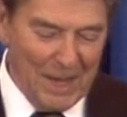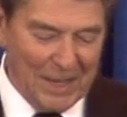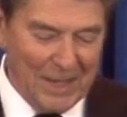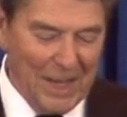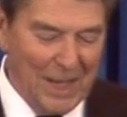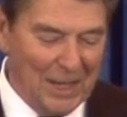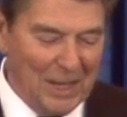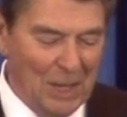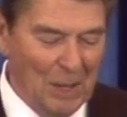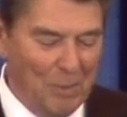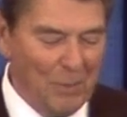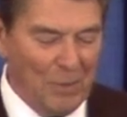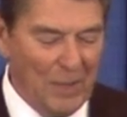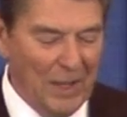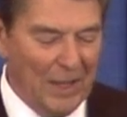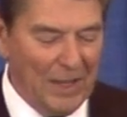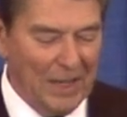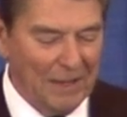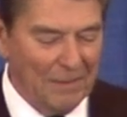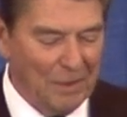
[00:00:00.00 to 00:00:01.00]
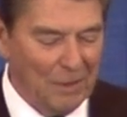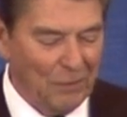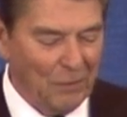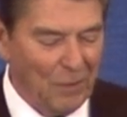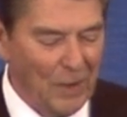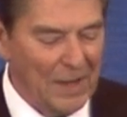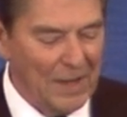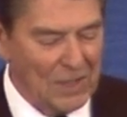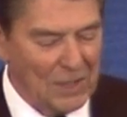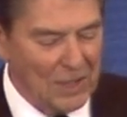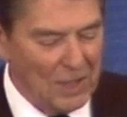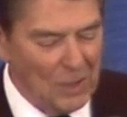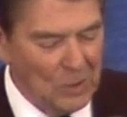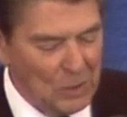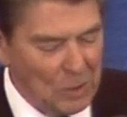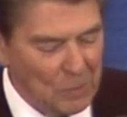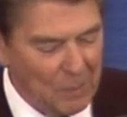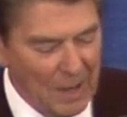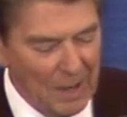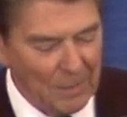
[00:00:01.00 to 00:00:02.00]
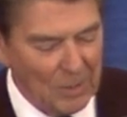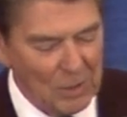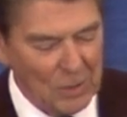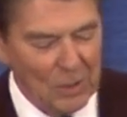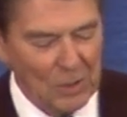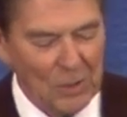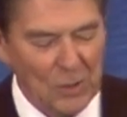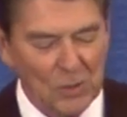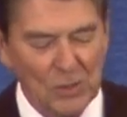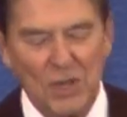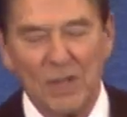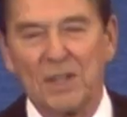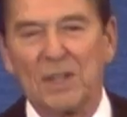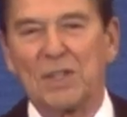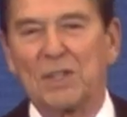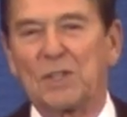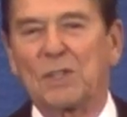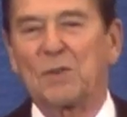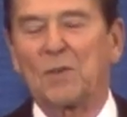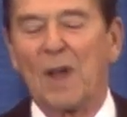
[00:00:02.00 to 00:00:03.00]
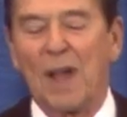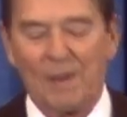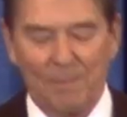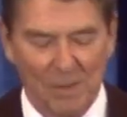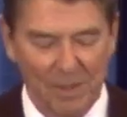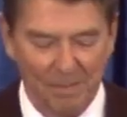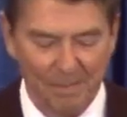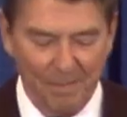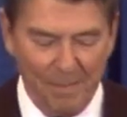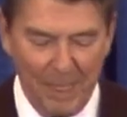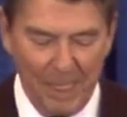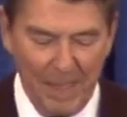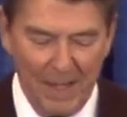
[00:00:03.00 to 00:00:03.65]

I can't help thinking of the phrase the newspapers are using to describe them.